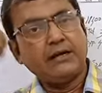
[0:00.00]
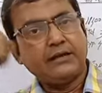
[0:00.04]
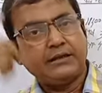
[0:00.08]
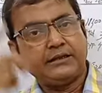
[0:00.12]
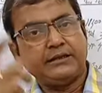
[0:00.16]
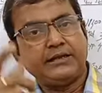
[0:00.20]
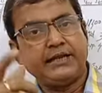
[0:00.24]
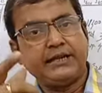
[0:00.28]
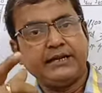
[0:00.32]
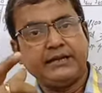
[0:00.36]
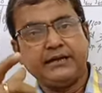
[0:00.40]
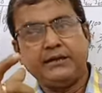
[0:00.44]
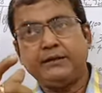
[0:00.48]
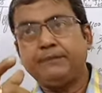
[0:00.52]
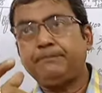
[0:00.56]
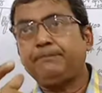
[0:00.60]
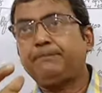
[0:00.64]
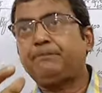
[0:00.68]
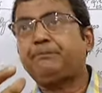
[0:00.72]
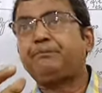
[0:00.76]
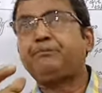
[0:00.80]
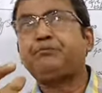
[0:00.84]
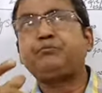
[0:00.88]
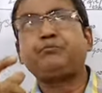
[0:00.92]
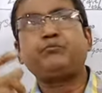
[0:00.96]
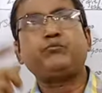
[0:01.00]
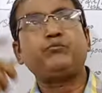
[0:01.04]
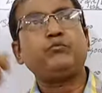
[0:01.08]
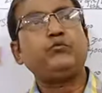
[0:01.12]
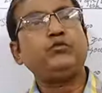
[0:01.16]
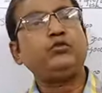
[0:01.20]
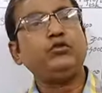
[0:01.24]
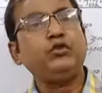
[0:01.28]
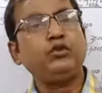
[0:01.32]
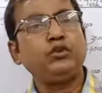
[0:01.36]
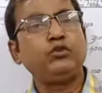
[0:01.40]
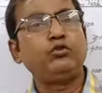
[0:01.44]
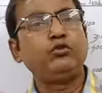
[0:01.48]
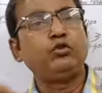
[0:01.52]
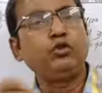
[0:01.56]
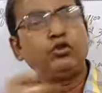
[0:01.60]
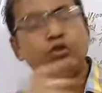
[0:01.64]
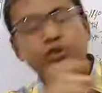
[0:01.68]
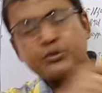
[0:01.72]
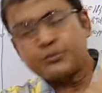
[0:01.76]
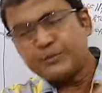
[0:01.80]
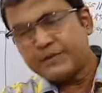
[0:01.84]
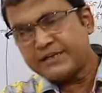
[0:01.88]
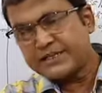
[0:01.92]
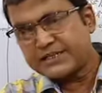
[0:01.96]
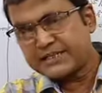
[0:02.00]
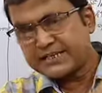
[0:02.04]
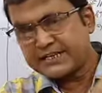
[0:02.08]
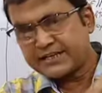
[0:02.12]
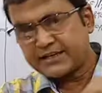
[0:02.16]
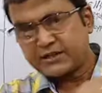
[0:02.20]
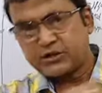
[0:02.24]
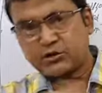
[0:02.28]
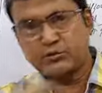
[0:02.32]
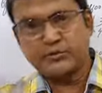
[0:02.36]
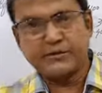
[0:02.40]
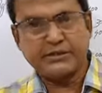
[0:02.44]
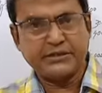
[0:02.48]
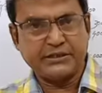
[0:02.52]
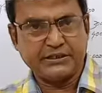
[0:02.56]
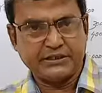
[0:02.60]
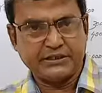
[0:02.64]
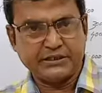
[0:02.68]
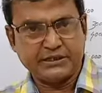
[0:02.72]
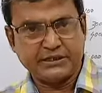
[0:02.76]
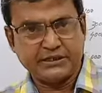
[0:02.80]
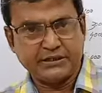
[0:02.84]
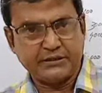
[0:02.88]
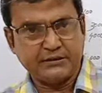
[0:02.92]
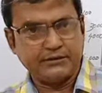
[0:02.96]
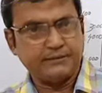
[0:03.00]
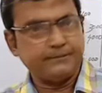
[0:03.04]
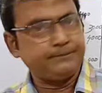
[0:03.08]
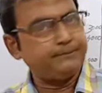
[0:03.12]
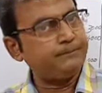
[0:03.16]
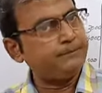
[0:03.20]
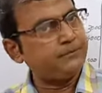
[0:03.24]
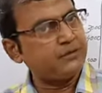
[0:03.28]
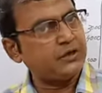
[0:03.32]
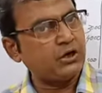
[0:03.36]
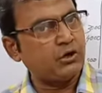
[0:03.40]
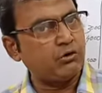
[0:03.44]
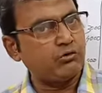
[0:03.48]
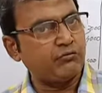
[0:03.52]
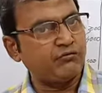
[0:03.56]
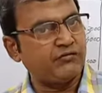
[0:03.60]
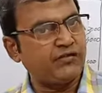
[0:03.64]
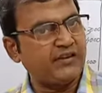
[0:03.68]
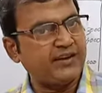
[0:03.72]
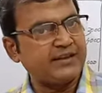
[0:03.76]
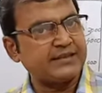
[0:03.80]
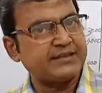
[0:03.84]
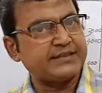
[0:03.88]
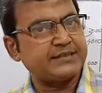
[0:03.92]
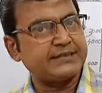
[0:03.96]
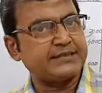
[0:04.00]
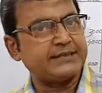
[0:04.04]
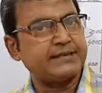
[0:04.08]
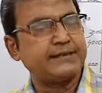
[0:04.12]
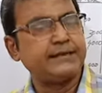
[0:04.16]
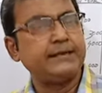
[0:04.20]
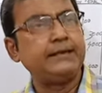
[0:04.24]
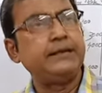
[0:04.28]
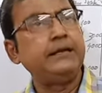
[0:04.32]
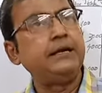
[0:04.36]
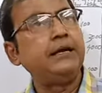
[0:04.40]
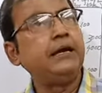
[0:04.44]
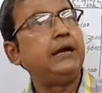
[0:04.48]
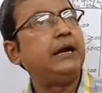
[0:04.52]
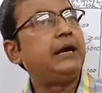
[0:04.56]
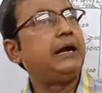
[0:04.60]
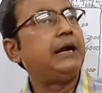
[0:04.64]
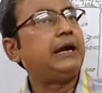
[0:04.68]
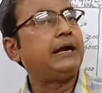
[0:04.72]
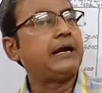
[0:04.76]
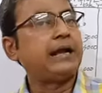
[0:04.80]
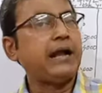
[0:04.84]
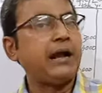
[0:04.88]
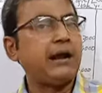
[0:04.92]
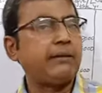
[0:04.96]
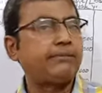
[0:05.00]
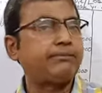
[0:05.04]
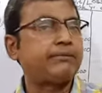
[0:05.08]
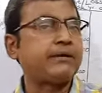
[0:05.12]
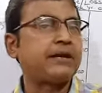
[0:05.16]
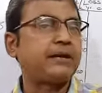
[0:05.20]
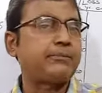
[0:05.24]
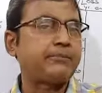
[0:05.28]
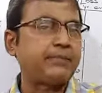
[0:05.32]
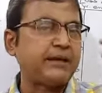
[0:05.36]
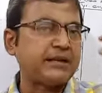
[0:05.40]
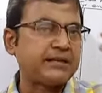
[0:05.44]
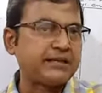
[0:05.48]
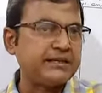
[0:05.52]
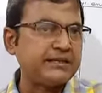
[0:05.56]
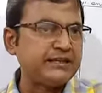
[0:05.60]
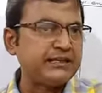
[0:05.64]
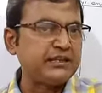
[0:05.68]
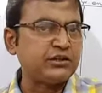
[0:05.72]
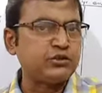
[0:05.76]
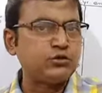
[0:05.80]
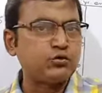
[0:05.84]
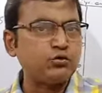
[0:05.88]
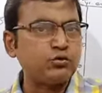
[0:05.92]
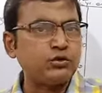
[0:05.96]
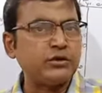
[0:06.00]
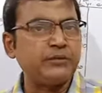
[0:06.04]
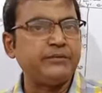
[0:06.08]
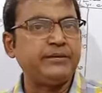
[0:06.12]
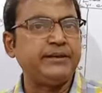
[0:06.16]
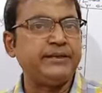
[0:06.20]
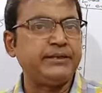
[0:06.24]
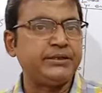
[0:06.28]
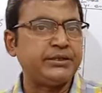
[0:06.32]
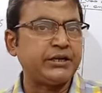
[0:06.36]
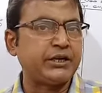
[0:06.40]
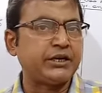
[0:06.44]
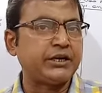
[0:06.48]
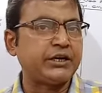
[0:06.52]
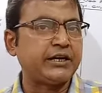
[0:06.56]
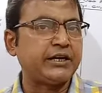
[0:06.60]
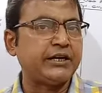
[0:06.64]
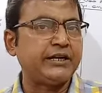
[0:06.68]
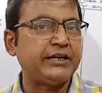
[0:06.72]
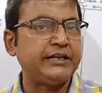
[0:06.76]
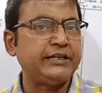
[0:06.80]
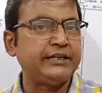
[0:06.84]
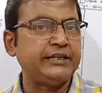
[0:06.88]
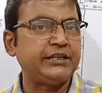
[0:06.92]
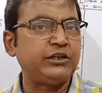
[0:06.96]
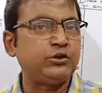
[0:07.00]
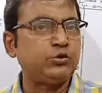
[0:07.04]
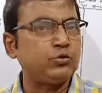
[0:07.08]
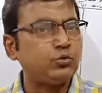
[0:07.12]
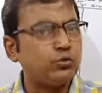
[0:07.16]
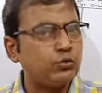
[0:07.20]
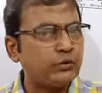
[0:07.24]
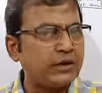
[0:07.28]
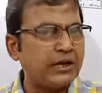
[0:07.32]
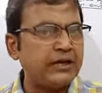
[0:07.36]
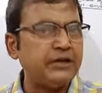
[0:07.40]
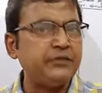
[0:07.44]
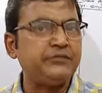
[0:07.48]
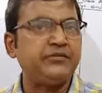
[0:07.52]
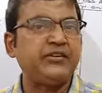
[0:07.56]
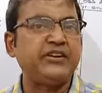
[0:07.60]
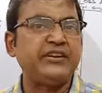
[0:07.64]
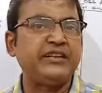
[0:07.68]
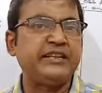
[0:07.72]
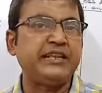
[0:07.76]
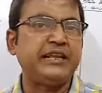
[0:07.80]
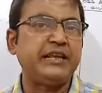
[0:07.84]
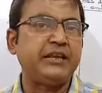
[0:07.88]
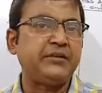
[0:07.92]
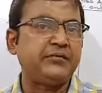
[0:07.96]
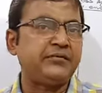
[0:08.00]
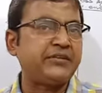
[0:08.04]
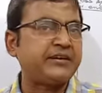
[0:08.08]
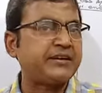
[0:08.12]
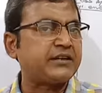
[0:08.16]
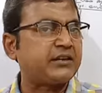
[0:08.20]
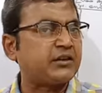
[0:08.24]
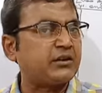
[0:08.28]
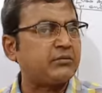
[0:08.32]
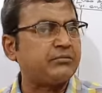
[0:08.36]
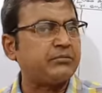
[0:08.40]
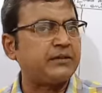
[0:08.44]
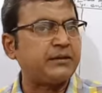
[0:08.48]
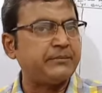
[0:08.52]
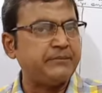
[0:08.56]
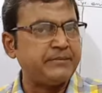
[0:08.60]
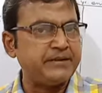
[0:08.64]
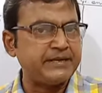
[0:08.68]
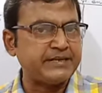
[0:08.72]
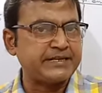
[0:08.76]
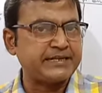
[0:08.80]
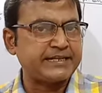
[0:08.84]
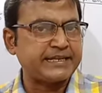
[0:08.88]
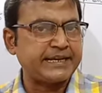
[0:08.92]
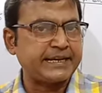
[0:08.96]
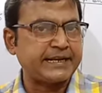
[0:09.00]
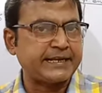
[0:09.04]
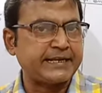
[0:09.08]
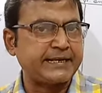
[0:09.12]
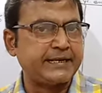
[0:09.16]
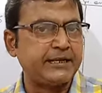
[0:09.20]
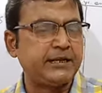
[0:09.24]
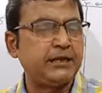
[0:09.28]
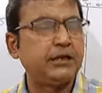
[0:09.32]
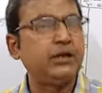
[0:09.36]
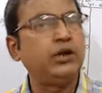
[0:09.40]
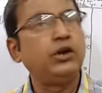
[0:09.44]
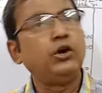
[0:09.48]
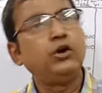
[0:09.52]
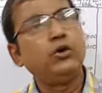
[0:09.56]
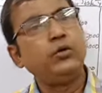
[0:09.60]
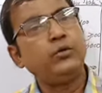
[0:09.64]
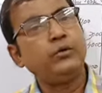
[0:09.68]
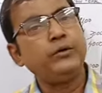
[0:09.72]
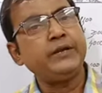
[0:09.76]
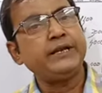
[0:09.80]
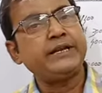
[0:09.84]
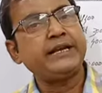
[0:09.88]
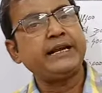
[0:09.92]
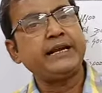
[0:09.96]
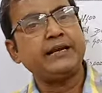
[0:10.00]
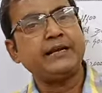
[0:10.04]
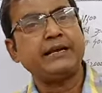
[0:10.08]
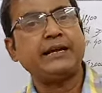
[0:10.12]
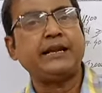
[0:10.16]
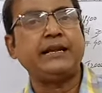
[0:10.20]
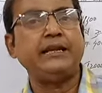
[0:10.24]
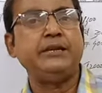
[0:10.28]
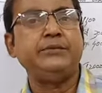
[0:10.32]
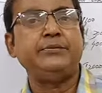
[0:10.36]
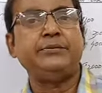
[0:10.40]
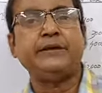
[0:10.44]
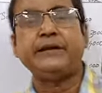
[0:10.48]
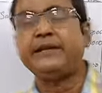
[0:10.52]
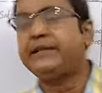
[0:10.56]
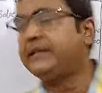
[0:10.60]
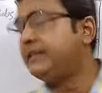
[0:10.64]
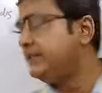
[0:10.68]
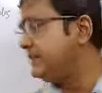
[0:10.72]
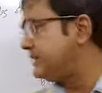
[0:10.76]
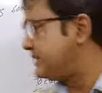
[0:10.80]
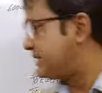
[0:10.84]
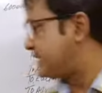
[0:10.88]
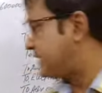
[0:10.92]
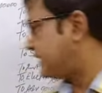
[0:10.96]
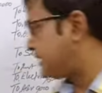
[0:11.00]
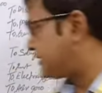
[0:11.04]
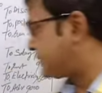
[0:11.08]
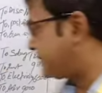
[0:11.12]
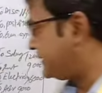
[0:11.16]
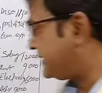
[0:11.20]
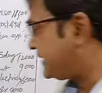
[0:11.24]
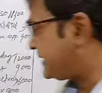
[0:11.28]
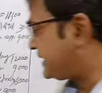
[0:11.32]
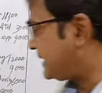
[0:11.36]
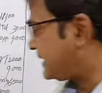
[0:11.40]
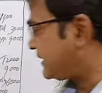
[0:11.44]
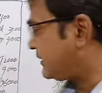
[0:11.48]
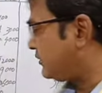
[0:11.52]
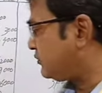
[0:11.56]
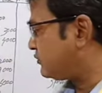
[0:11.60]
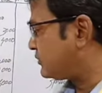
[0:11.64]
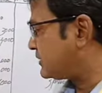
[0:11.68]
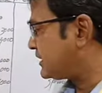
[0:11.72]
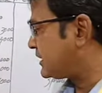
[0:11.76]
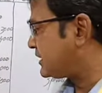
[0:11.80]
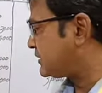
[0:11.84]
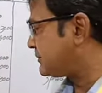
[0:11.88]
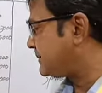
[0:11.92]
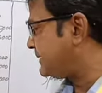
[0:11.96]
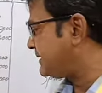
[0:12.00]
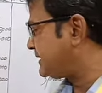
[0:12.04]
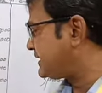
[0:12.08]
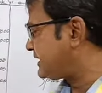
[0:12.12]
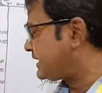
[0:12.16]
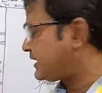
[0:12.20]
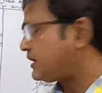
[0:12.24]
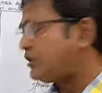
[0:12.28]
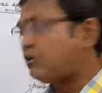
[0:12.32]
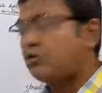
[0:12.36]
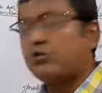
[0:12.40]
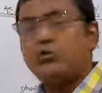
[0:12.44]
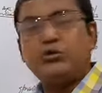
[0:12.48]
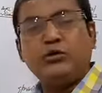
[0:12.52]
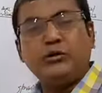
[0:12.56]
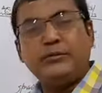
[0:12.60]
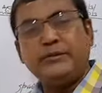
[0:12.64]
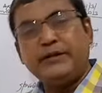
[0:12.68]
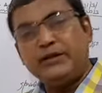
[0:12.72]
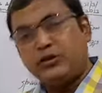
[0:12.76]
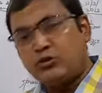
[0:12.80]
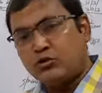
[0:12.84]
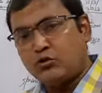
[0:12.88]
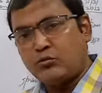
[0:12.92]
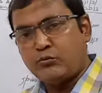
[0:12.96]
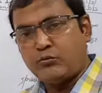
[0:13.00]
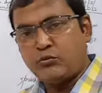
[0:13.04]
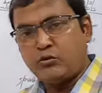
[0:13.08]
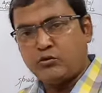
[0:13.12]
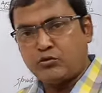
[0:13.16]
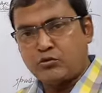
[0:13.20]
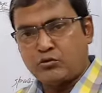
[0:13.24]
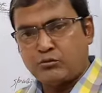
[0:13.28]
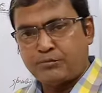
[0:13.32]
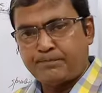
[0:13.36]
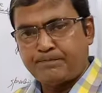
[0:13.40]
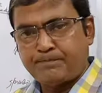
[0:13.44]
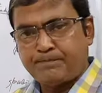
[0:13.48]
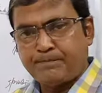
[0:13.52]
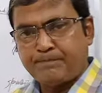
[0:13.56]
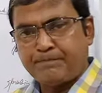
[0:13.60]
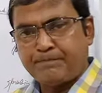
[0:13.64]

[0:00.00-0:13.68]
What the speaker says: then those mistakes to be written down fast, and after passing the suitable journal entry to nullify the effect of the mistake, we can nullify this suspense account. Suspense account will be no more.